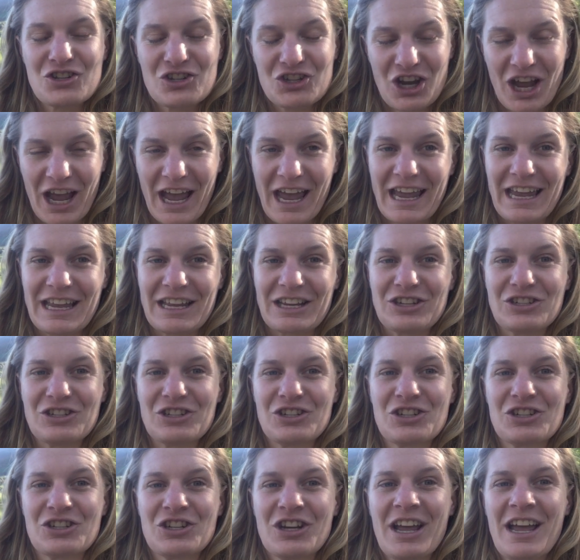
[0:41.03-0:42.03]

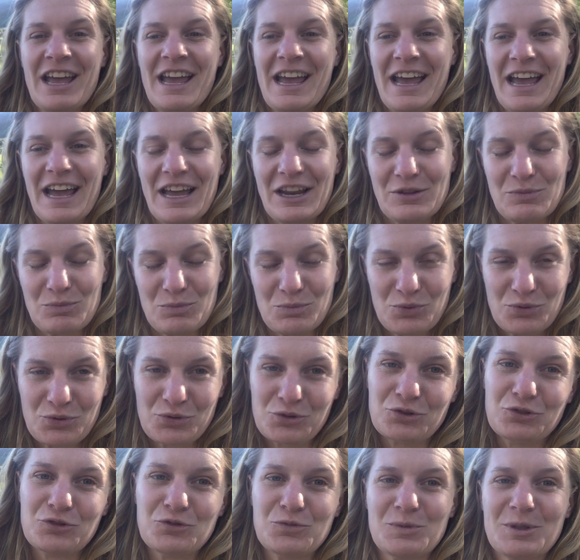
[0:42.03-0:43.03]
change and
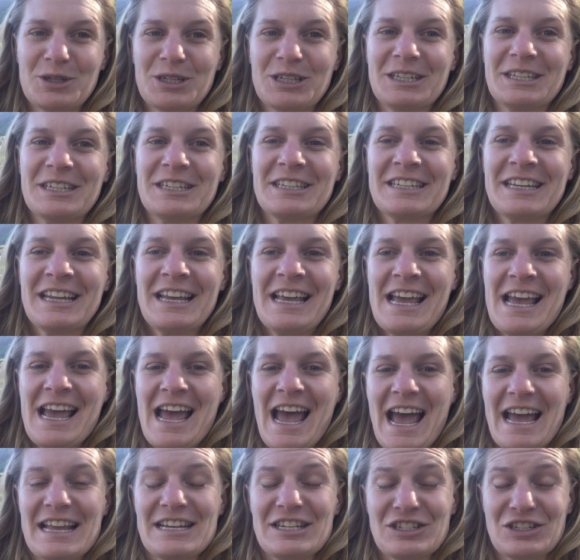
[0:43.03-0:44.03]
improvement
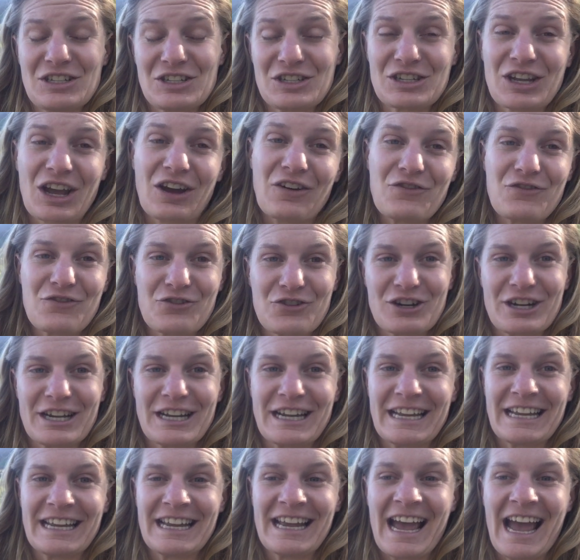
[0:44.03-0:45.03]
and
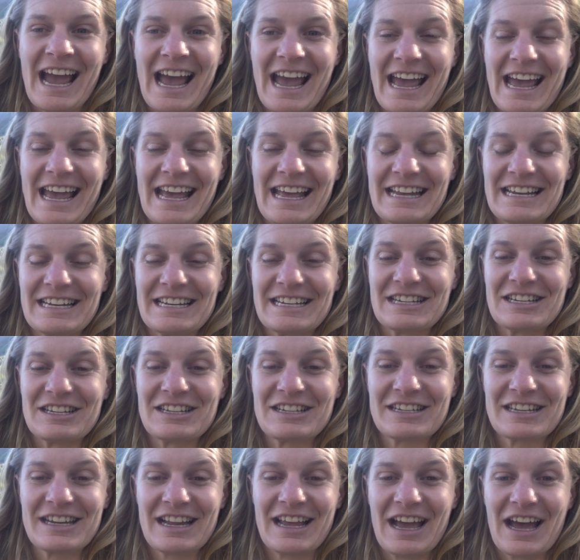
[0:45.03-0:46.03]
discovery
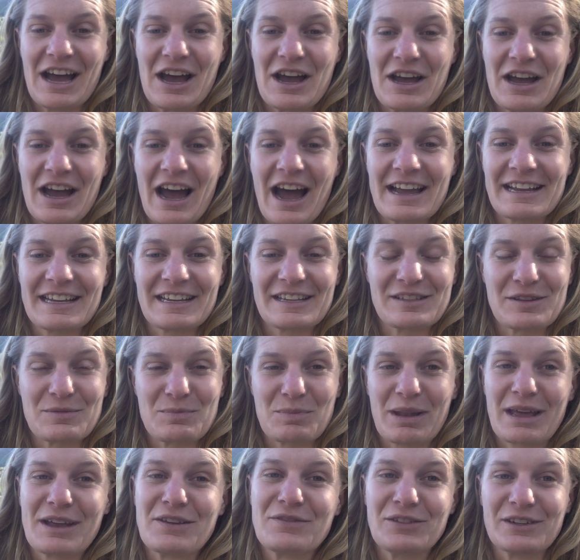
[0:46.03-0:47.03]
and I guess a
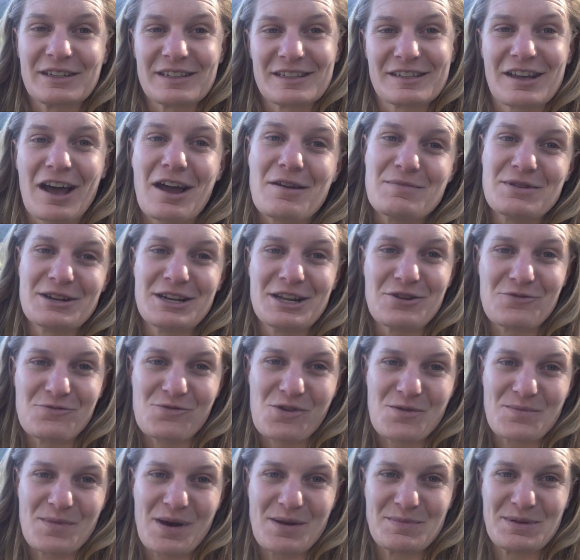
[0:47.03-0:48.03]
playful excitement at
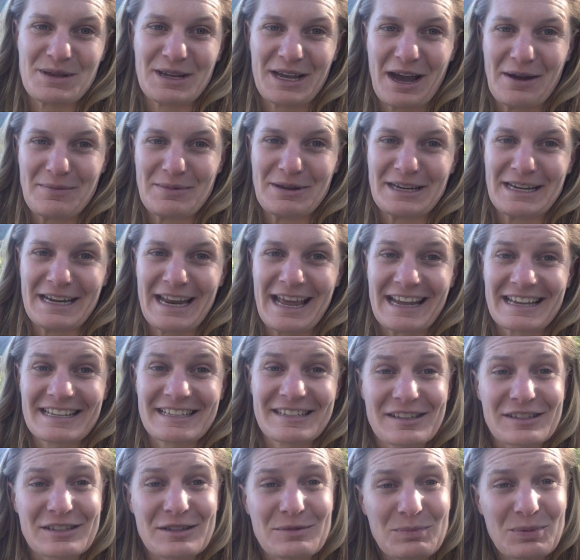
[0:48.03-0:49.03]
what might be coming
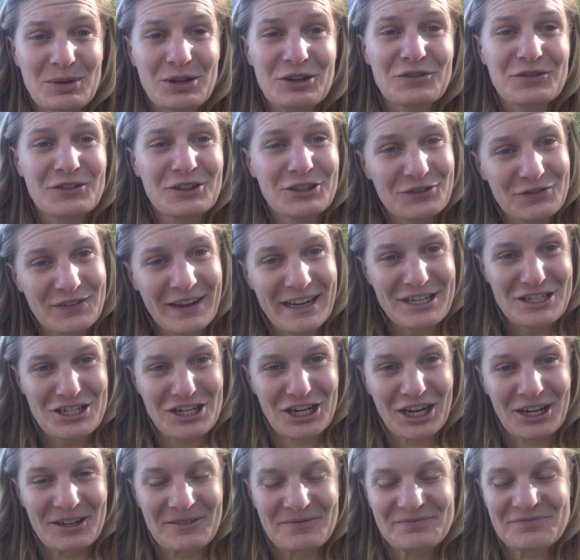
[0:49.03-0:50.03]
next. It's a bit of an
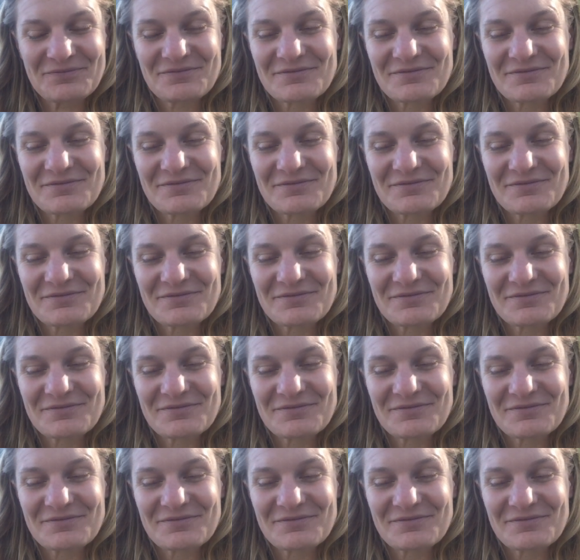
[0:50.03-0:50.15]
adventure.